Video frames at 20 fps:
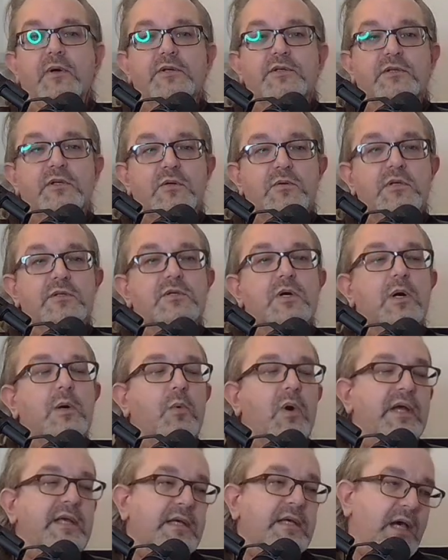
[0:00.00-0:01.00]
as soon as I
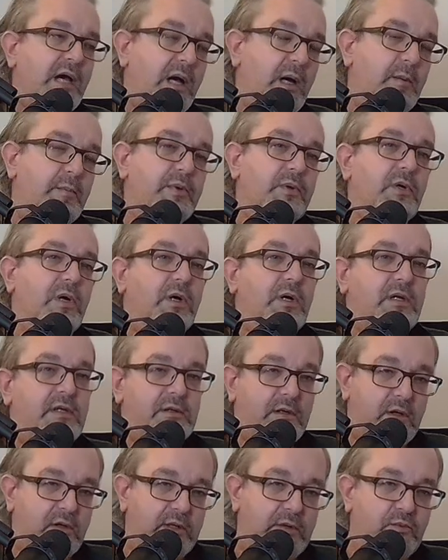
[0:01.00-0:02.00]
wake up,
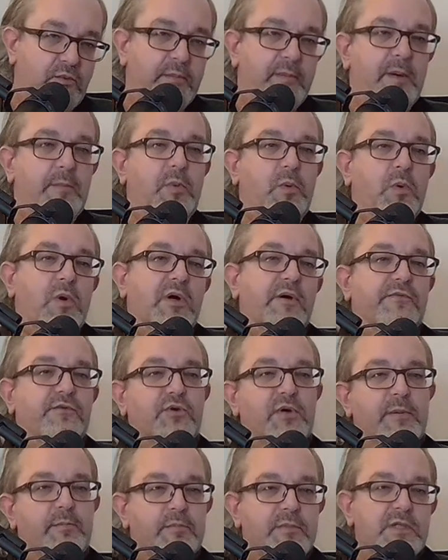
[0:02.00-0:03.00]
I remember what I've
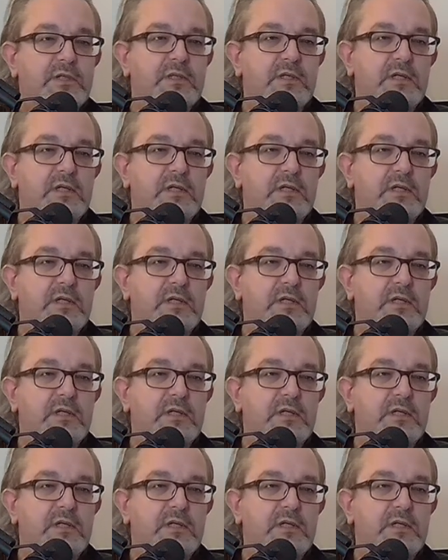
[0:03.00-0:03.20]
dreamt.